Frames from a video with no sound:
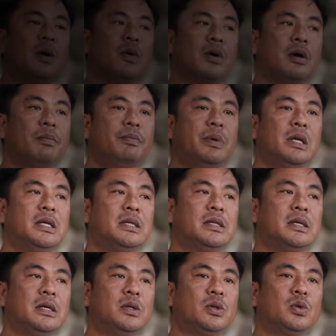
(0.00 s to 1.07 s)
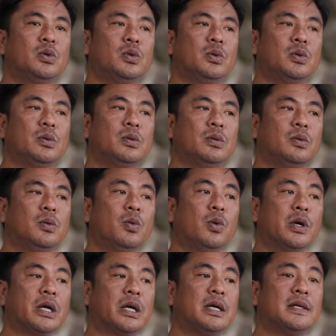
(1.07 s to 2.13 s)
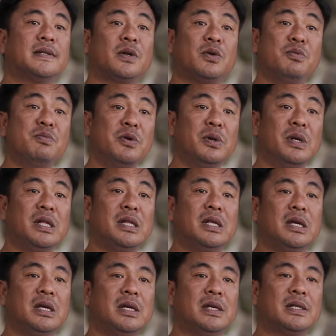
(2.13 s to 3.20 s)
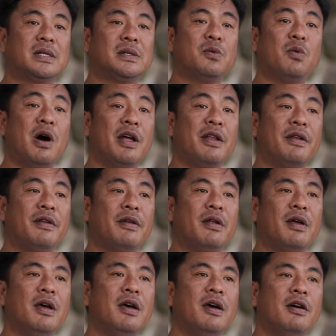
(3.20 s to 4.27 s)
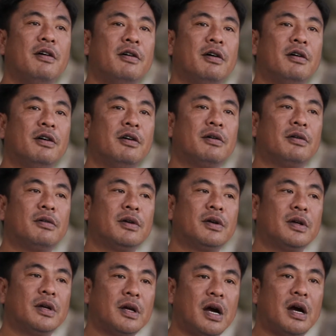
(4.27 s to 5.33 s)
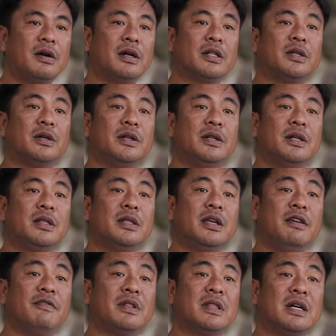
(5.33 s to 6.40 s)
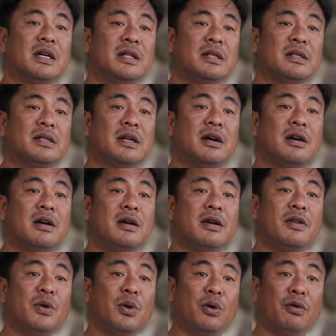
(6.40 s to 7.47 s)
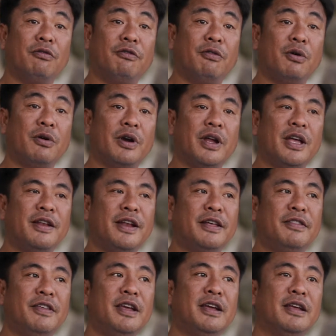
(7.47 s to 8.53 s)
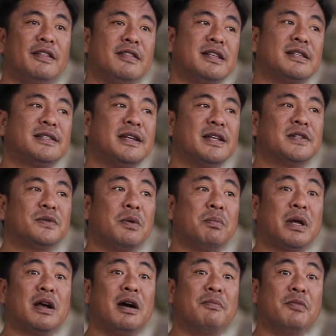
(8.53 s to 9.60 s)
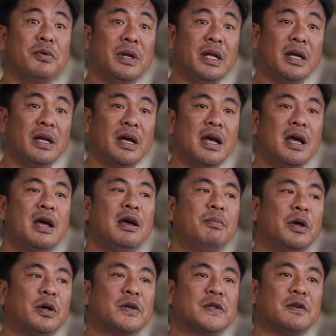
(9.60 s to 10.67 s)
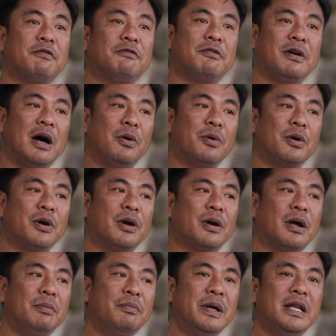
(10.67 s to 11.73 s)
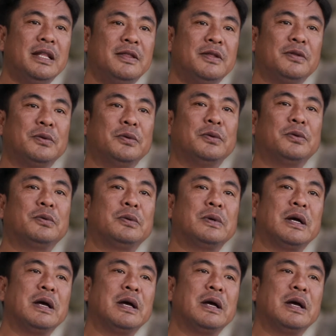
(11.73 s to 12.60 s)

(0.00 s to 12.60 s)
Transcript: Our ability to work as a community is one character that the Ivatans are known for. And I think in this sense, we become unique because of our ability to